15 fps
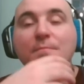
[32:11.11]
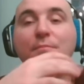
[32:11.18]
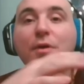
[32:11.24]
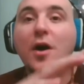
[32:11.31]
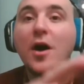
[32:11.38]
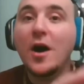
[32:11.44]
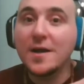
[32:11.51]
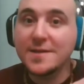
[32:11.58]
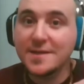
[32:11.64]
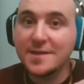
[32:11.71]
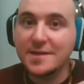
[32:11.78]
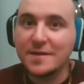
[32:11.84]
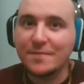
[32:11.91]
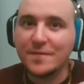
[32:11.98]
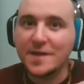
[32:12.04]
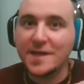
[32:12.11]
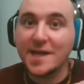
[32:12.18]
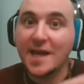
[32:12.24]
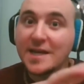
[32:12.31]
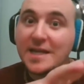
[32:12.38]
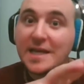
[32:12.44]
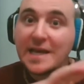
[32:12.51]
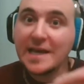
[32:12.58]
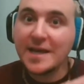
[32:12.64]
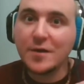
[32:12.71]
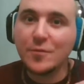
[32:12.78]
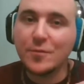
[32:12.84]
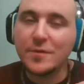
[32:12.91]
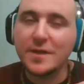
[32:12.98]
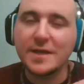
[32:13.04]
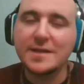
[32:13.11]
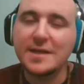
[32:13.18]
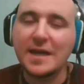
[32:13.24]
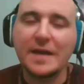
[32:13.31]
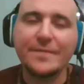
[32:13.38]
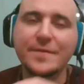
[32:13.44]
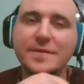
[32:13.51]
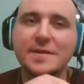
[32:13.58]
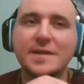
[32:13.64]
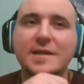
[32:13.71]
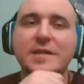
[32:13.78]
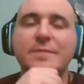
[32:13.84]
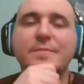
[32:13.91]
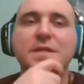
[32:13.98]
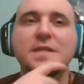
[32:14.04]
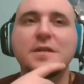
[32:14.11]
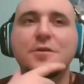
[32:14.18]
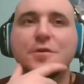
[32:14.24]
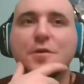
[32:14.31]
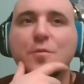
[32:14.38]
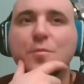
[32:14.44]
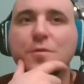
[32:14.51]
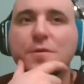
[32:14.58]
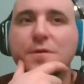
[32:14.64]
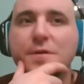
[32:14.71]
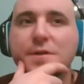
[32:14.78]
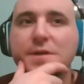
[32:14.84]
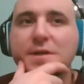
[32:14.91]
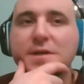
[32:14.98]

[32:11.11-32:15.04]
positively and equally to everything in the material world